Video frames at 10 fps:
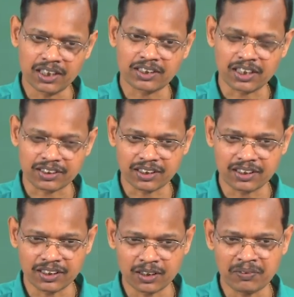the structure
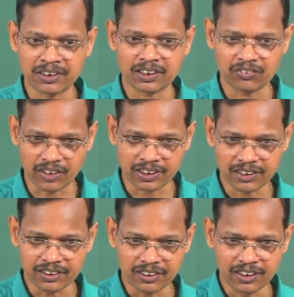determines the
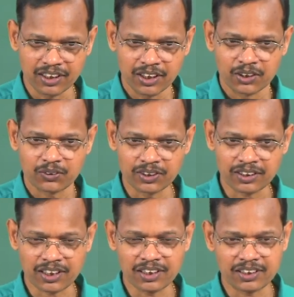function. So, in
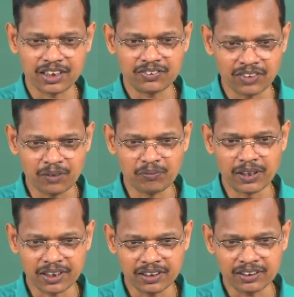this case it is very
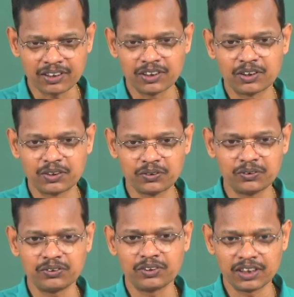important
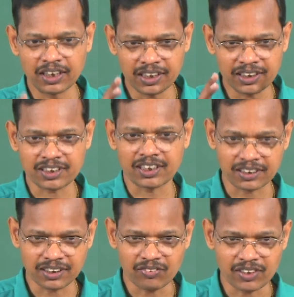to get the
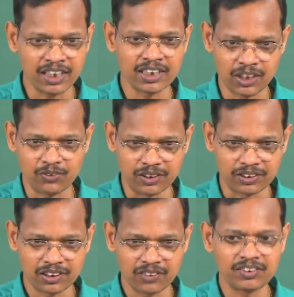structure for any
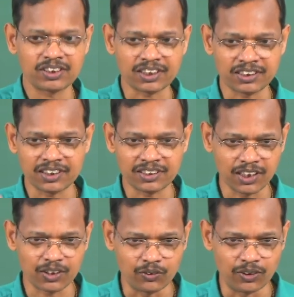sequence if the structure is
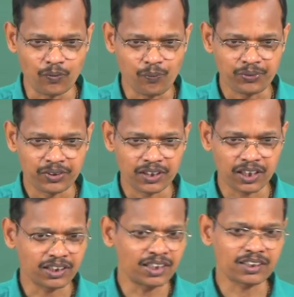not known,
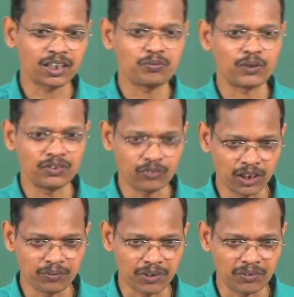right, that is called a protein
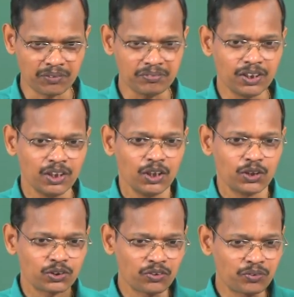folding problem.
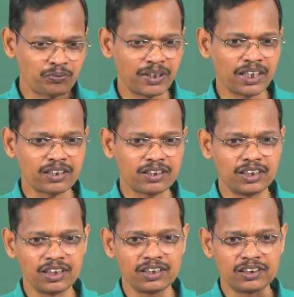So, predict
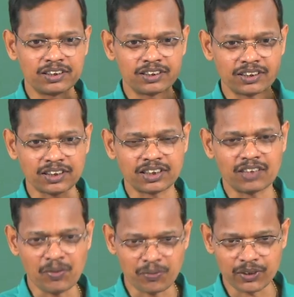the structure
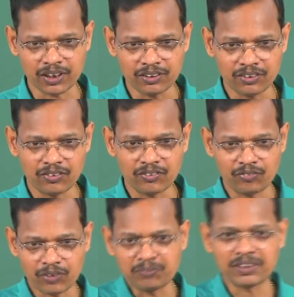of your protein
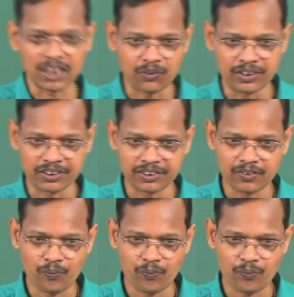from the sequence,